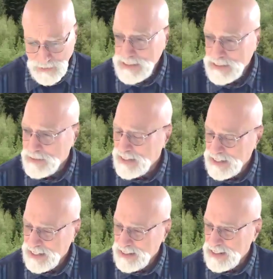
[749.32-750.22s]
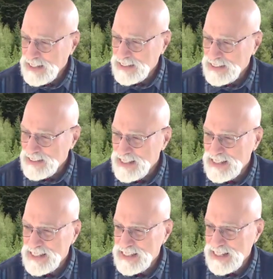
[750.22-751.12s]
you asked me that, and I think it's
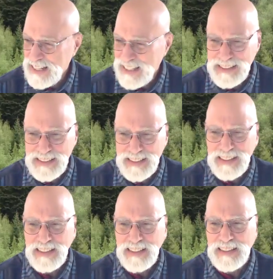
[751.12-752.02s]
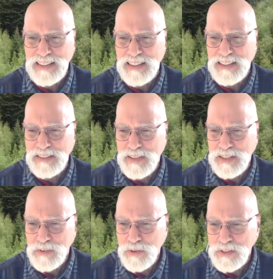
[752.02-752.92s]
six.
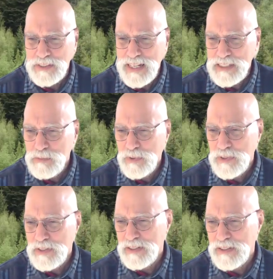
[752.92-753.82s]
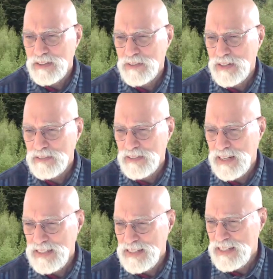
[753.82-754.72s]
I wrote a textbook around
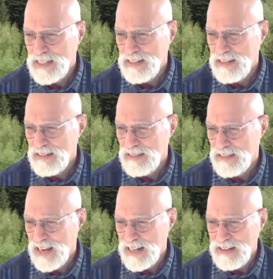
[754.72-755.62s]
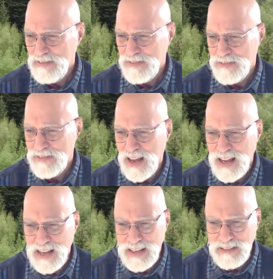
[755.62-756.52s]

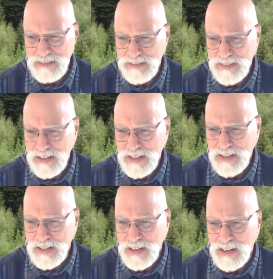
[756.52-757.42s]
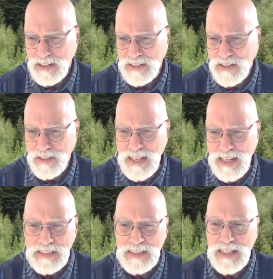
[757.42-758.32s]
1995 called the
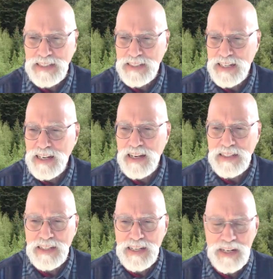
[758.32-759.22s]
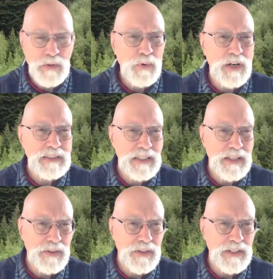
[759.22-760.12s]
NCSA Guide to Enterprise
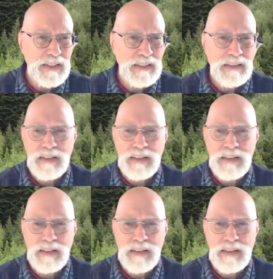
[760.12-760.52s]
Security.